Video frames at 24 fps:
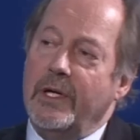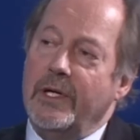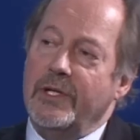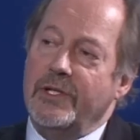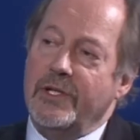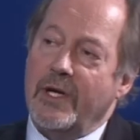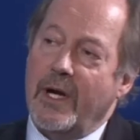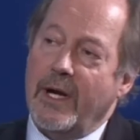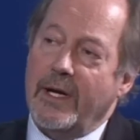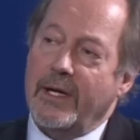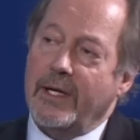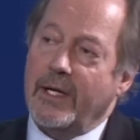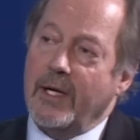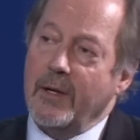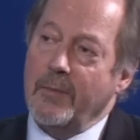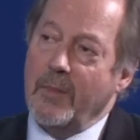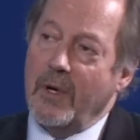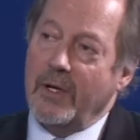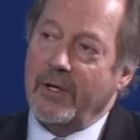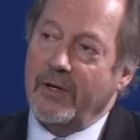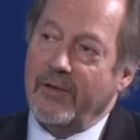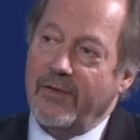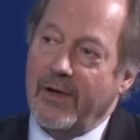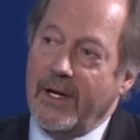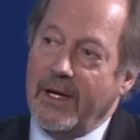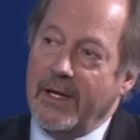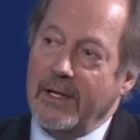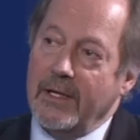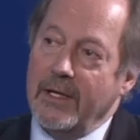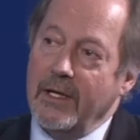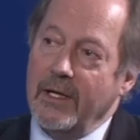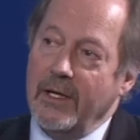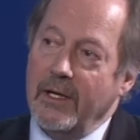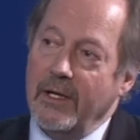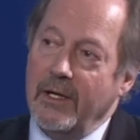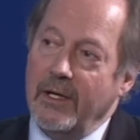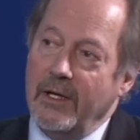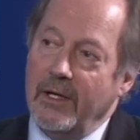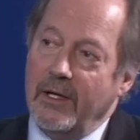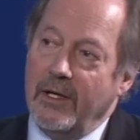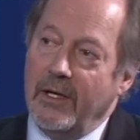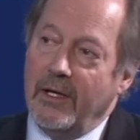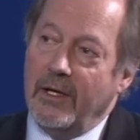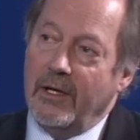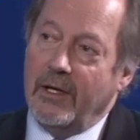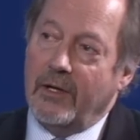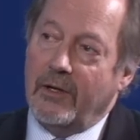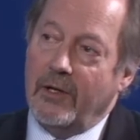uh, genetically modified
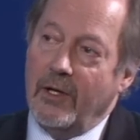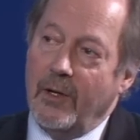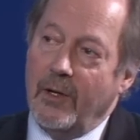We